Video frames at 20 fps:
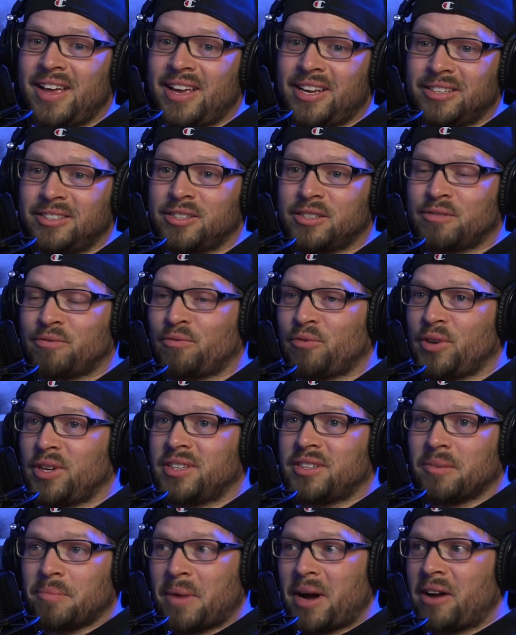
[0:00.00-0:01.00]
it just
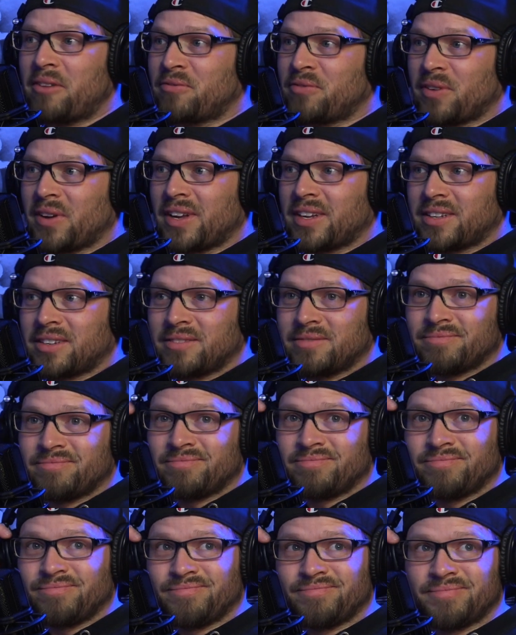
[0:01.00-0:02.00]
freaked them out for like,
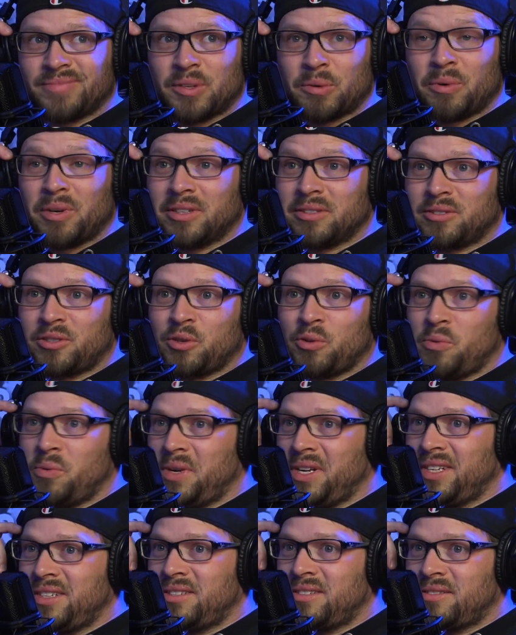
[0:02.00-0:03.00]
2
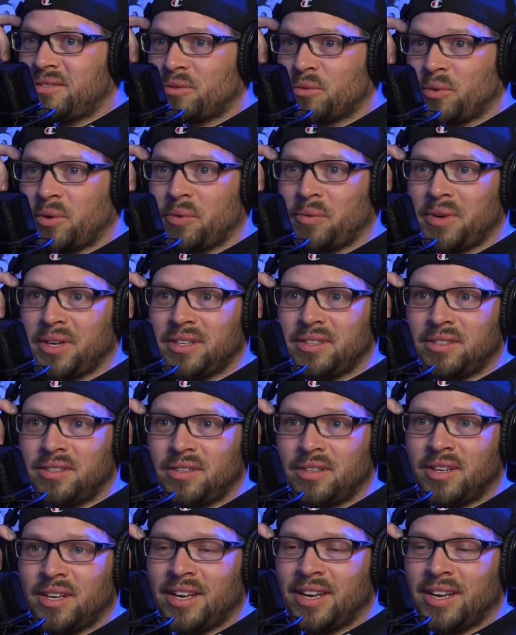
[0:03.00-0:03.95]
weeks? 3 weeks?